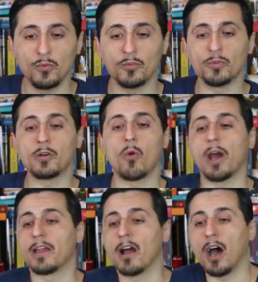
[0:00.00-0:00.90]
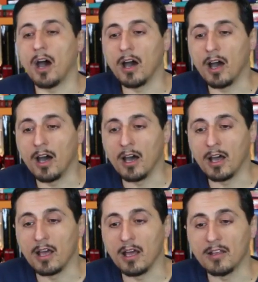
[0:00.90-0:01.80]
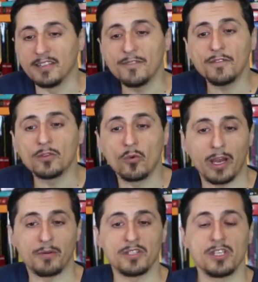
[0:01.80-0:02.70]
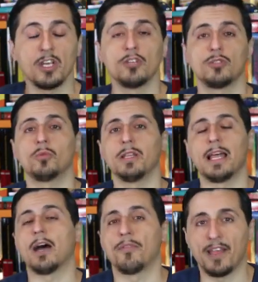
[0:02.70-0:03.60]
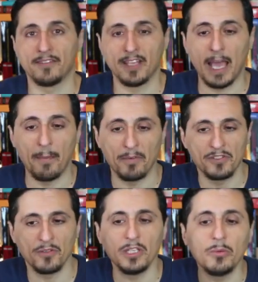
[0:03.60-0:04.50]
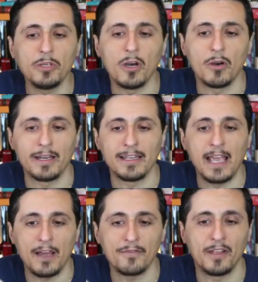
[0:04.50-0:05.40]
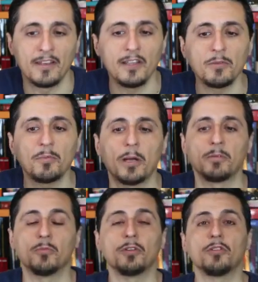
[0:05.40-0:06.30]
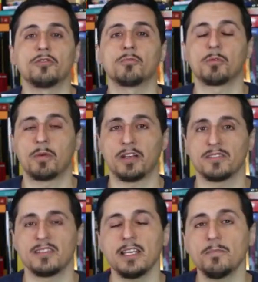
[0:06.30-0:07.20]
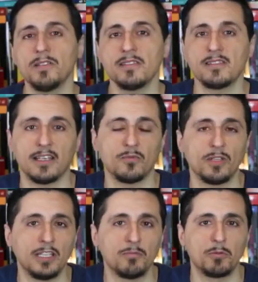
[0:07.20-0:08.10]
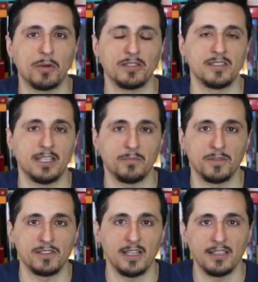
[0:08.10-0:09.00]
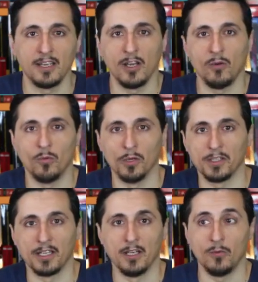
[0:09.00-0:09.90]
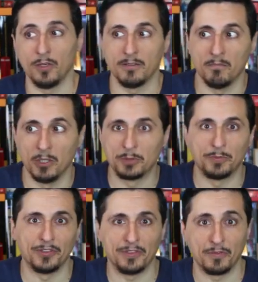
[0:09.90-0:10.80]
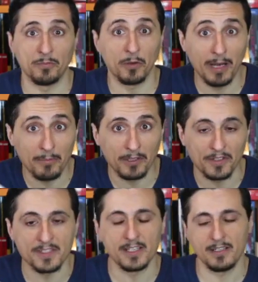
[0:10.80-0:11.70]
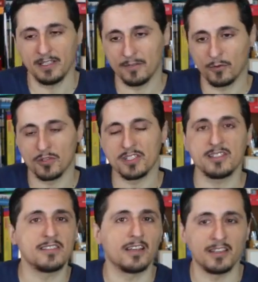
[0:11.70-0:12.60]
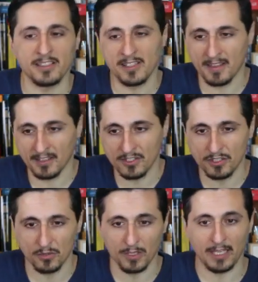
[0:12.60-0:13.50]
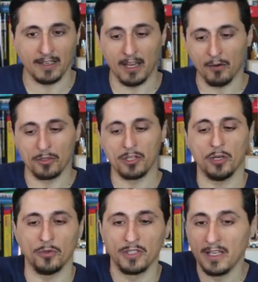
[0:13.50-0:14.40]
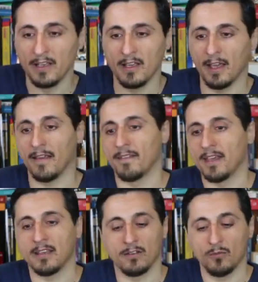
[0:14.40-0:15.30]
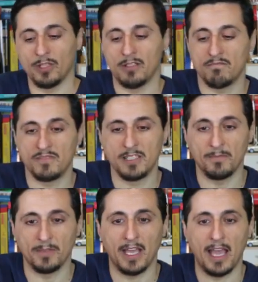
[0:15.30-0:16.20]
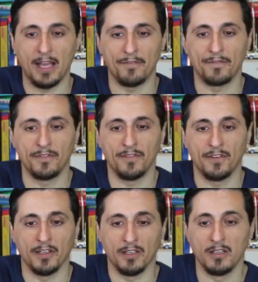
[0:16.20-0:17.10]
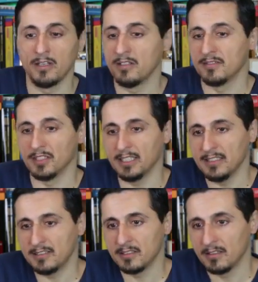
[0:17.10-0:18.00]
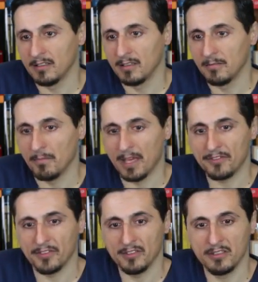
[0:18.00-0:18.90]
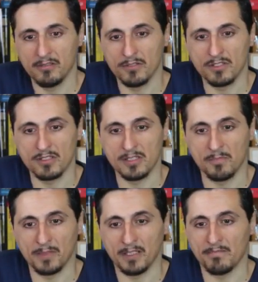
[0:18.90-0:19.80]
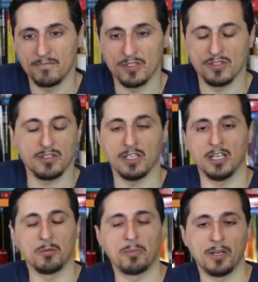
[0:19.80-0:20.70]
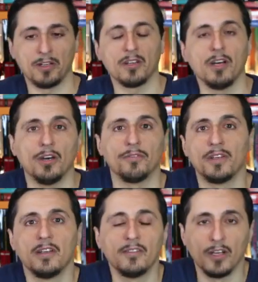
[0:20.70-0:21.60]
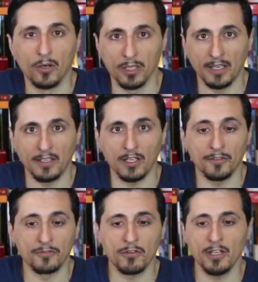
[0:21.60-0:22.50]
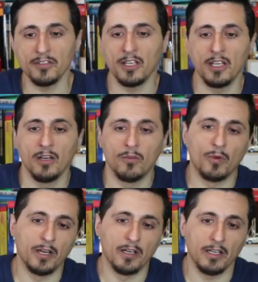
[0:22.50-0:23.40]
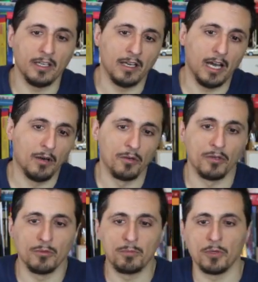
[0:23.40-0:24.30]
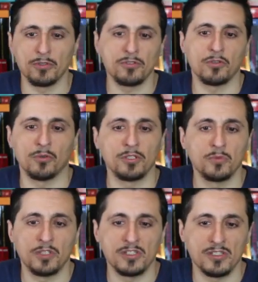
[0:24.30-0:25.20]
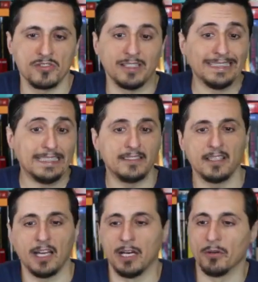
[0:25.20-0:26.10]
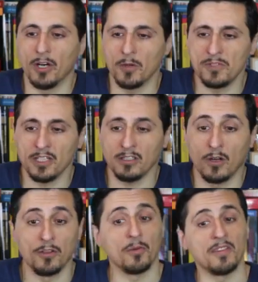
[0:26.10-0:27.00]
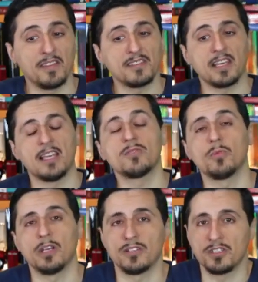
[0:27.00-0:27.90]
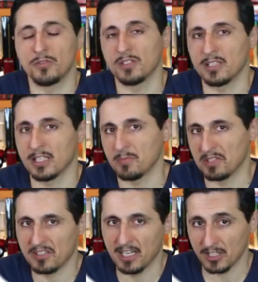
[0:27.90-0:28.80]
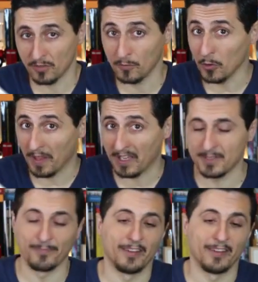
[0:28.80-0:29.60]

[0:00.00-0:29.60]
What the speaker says: would require different queries to allow that to happen. So here we already have another problem with using prepared statements, is that we need prepared statements that work with multiple different parameters. And of course, that's not an easy thing to do in our code. And then we simply have the delete method, which is simply just another part of the whole idea of CRUD, where in our repositories we just delete our object, although in this case we are just using a database connection for that.